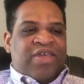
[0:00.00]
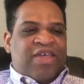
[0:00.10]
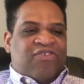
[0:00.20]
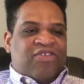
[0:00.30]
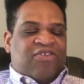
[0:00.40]

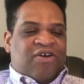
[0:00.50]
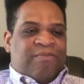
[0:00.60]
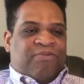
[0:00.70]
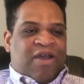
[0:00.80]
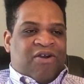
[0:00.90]
isn't
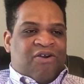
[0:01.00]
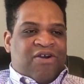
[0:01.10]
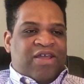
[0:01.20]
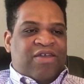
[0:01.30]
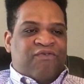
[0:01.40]
a
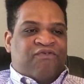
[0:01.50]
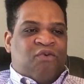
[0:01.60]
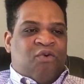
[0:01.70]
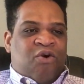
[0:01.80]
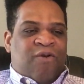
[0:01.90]
priority
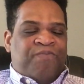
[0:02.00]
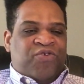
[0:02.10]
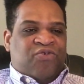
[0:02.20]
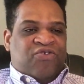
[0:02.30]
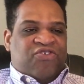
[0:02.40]
for
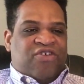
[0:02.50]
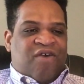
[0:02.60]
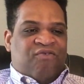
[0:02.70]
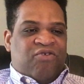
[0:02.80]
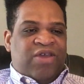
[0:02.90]
your
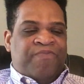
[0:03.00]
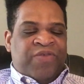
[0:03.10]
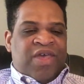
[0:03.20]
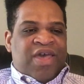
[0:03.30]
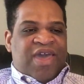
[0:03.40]
discovery,
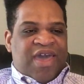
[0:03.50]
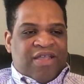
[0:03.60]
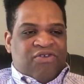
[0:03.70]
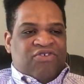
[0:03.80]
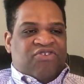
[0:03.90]

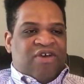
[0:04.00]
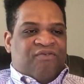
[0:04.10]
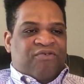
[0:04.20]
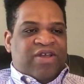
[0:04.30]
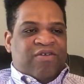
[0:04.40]
and your
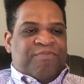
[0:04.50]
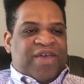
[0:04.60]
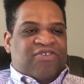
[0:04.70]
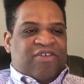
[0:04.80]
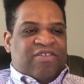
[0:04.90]
discovery
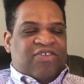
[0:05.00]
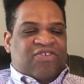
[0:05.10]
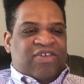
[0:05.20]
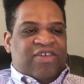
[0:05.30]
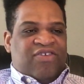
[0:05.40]
basically
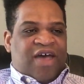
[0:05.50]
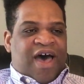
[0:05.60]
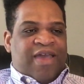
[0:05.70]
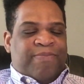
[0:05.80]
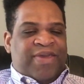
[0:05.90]
sees
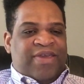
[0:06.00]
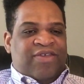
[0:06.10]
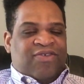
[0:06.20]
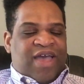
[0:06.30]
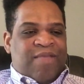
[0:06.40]

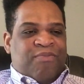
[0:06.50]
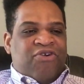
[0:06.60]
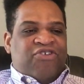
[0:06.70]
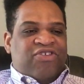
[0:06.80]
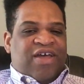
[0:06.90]
IPs and
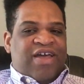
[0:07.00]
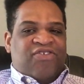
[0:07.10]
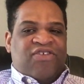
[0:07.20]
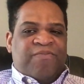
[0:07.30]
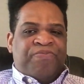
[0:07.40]

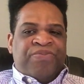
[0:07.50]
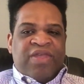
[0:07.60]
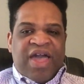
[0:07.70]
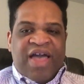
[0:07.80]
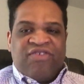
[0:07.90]
merchandising
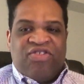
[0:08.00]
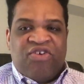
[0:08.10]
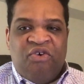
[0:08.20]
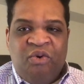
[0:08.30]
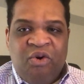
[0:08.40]
as the
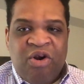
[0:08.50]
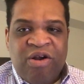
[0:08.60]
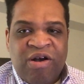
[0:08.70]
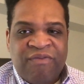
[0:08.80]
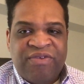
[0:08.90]

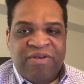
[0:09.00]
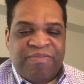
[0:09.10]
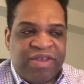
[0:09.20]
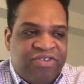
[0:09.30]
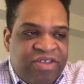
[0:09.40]
core of their
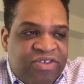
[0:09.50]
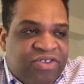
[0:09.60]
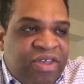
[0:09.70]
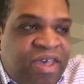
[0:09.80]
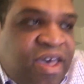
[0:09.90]

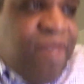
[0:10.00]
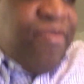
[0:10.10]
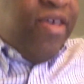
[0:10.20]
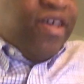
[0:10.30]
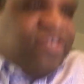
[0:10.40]
business. And
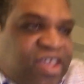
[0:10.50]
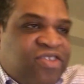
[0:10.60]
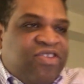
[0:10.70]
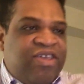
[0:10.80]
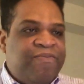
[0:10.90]
because they
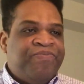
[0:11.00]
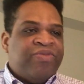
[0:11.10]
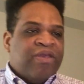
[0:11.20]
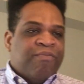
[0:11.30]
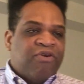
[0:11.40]
see
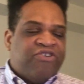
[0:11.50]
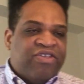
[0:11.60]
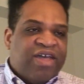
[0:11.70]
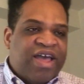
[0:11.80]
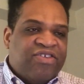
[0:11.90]

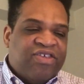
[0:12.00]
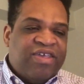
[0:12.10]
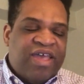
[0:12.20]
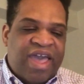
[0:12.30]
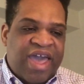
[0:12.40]

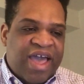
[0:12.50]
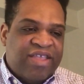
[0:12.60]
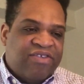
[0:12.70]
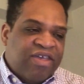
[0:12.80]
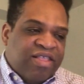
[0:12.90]
merchandising
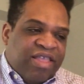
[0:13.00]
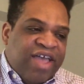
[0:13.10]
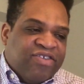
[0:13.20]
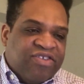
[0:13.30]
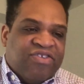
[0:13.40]
and
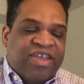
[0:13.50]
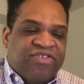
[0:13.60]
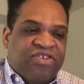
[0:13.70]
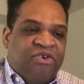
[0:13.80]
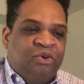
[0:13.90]
licensing
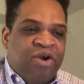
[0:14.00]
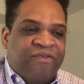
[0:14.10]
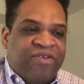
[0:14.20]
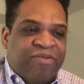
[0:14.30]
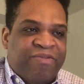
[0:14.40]
as the core
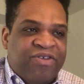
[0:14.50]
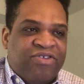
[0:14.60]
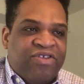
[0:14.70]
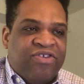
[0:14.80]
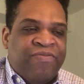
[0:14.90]
of their
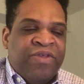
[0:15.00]
business,